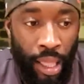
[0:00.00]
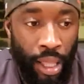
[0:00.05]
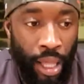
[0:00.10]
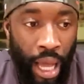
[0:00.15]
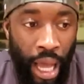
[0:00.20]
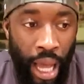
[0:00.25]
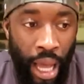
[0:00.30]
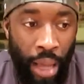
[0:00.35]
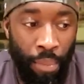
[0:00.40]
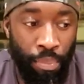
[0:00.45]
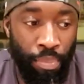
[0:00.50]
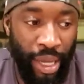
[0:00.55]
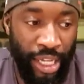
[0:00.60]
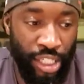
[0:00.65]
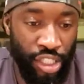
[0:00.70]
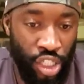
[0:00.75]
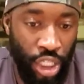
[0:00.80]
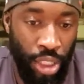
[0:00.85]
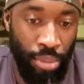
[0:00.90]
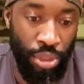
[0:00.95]
But
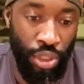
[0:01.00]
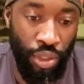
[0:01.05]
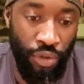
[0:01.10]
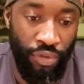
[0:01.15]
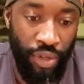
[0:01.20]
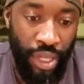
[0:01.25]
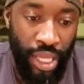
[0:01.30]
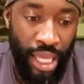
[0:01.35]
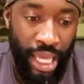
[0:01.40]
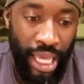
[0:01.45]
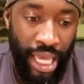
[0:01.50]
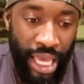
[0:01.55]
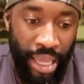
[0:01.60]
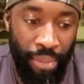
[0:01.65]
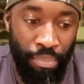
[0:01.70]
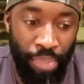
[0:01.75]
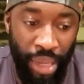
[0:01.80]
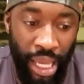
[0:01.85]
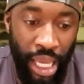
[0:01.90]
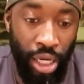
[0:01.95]
in terms of
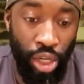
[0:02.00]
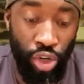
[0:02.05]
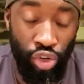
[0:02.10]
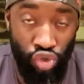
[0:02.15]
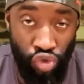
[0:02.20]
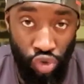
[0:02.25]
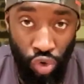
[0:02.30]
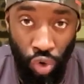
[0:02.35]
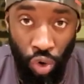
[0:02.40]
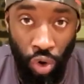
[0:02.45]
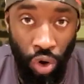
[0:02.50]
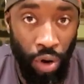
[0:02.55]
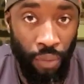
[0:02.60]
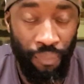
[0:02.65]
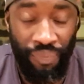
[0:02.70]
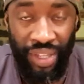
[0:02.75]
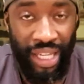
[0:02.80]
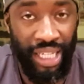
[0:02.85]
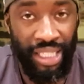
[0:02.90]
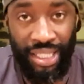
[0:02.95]
him being a draw,
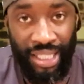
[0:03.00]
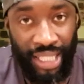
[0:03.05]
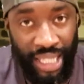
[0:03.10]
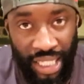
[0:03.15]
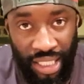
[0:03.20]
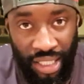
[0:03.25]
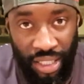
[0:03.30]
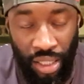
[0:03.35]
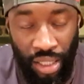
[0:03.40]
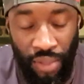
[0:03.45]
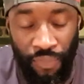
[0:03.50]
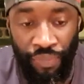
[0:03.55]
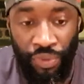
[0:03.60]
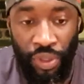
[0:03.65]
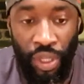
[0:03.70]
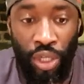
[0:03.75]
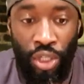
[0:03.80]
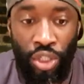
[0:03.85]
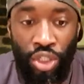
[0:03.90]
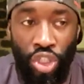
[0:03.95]
he just isn't.
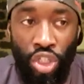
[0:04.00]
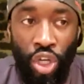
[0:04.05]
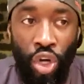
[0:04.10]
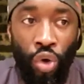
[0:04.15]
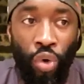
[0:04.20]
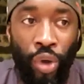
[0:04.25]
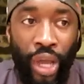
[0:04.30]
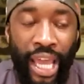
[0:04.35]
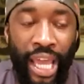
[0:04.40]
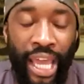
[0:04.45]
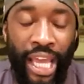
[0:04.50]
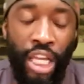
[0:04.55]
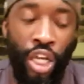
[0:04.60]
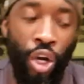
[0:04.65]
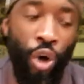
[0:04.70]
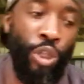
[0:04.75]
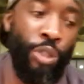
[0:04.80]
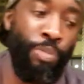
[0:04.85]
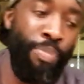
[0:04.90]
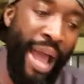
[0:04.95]
So it
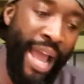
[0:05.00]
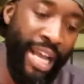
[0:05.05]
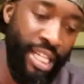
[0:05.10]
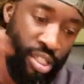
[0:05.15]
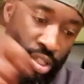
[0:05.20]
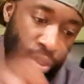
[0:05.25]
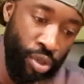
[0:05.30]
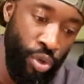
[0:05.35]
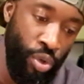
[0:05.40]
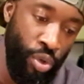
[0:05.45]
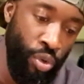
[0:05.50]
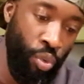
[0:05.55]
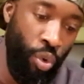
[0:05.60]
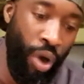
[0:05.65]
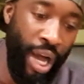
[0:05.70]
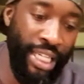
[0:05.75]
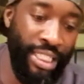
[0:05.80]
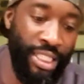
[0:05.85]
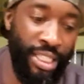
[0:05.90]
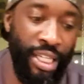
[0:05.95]
goes back to what
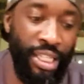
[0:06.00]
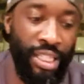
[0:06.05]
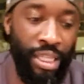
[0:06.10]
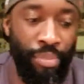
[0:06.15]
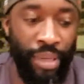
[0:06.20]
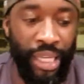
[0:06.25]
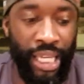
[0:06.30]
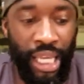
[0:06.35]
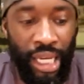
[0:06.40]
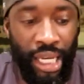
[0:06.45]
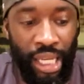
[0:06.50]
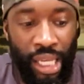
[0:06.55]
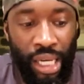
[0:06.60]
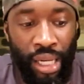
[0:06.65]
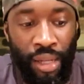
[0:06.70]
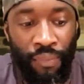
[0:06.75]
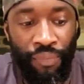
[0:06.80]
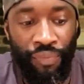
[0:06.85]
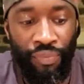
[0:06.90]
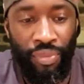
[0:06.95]
I said in the beginning.
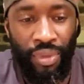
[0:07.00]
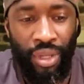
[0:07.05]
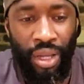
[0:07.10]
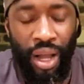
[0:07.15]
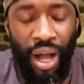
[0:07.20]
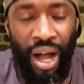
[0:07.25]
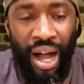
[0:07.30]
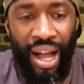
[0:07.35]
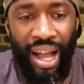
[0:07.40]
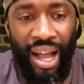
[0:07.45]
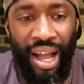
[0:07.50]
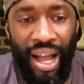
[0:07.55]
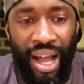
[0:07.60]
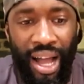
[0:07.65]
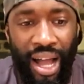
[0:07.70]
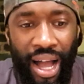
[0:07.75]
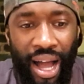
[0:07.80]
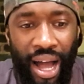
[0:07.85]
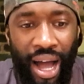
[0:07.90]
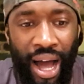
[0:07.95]

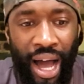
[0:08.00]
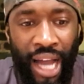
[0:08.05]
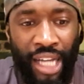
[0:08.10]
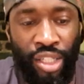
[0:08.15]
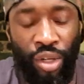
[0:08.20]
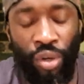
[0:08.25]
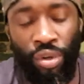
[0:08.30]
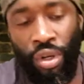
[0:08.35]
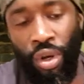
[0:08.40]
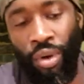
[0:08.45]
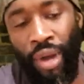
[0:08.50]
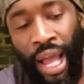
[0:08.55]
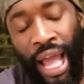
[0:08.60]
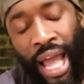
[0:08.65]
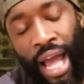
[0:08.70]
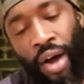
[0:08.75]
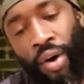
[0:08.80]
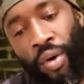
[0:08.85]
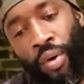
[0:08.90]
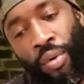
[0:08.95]
I don't know
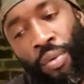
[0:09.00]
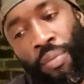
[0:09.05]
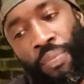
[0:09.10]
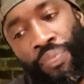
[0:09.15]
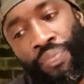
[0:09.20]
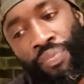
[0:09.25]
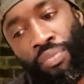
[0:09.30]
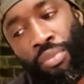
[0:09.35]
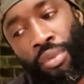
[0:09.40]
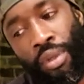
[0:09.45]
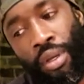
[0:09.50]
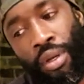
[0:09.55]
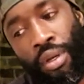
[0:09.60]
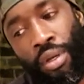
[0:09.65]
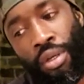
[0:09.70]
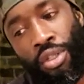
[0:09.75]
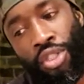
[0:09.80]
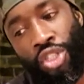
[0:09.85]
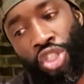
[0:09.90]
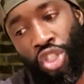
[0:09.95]
how
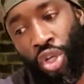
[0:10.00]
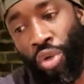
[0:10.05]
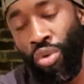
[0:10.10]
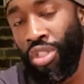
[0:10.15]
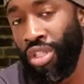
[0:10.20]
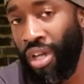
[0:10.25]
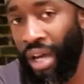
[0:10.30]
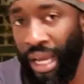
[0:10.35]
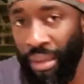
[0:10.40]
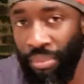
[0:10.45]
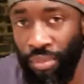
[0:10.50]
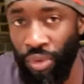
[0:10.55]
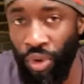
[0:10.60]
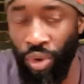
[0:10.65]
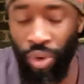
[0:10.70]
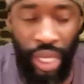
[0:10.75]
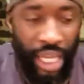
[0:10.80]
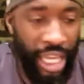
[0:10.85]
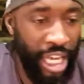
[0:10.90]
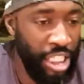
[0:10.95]
Showtime
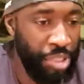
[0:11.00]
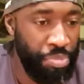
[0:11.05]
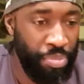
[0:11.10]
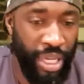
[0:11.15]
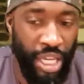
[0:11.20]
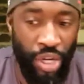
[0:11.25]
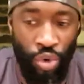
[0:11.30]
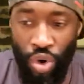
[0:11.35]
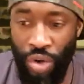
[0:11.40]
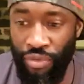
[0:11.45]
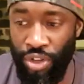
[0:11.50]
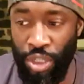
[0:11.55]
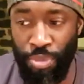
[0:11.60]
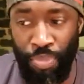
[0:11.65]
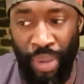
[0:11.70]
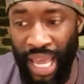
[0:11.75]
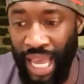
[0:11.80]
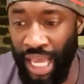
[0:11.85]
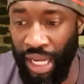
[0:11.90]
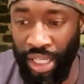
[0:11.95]
or ESPN, whoever's
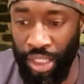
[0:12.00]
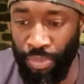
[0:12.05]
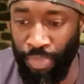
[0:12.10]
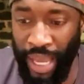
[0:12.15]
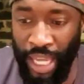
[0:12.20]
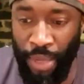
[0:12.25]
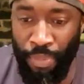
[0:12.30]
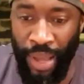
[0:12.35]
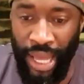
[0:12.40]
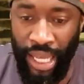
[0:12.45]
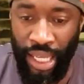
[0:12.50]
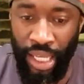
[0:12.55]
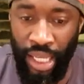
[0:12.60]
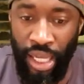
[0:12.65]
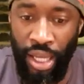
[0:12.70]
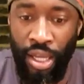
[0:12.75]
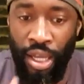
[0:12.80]
paying his pay packet,